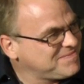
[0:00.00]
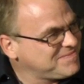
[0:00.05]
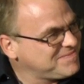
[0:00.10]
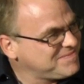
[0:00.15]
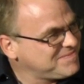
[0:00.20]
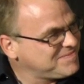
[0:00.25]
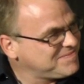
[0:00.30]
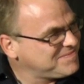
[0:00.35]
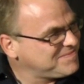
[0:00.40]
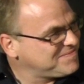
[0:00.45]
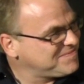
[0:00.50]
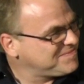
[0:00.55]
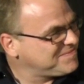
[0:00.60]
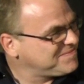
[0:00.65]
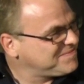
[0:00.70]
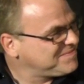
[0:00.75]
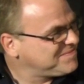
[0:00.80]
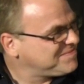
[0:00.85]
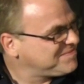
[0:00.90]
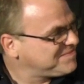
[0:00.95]

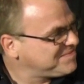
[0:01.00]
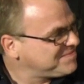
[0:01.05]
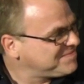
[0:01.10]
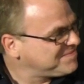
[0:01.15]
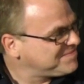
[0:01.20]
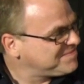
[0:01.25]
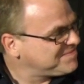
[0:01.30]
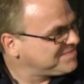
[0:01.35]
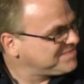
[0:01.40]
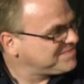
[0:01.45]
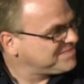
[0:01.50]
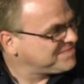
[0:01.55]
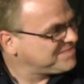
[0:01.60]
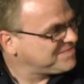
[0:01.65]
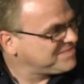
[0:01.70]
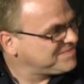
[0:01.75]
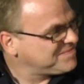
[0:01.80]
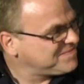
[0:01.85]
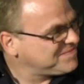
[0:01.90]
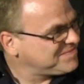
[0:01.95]

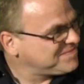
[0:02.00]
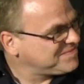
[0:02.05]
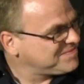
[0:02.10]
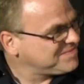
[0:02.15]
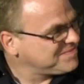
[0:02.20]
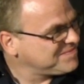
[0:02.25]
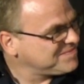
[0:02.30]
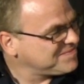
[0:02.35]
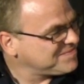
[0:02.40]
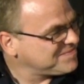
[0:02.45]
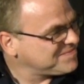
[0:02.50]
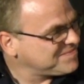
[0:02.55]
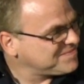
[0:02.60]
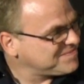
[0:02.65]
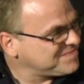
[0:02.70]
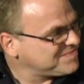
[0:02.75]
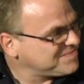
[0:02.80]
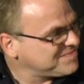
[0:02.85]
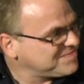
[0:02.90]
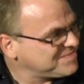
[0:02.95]

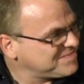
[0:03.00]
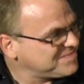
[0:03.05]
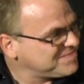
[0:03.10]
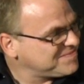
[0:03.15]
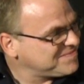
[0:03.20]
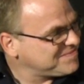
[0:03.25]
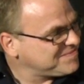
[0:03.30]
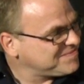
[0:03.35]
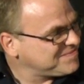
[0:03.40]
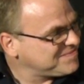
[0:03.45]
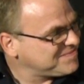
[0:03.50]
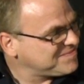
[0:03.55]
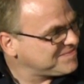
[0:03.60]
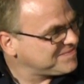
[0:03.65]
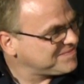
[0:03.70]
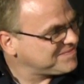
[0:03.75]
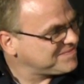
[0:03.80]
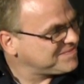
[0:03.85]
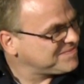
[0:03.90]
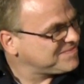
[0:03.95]

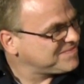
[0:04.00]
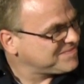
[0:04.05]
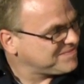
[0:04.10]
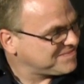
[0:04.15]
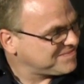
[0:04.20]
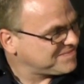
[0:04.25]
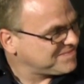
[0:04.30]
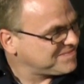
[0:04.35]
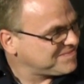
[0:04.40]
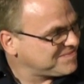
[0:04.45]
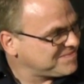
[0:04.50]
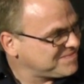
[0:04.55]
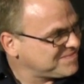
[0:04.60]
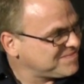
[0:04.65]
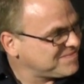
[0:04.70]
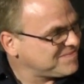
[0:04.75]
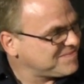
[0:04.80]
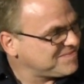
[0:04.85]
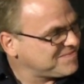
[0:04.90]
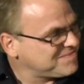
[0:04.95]

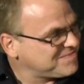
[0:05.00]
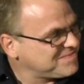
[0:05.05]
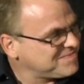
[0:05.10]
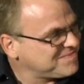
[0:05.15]
(silent)